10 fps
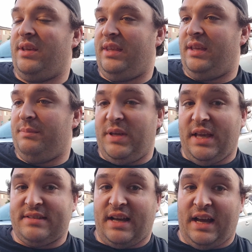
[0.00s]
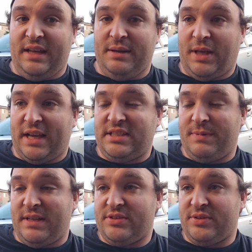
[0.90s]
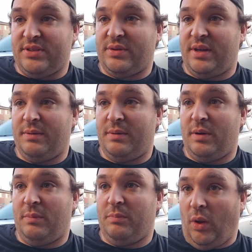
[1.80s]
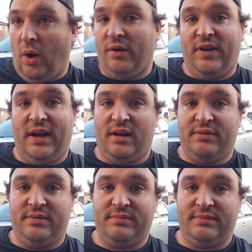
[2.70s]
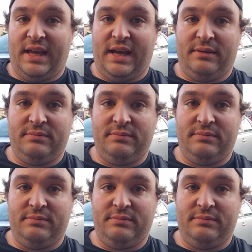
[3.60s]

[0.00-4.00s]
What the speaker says: the BSI, Black Sheep Industries blow-off valve. Yeah.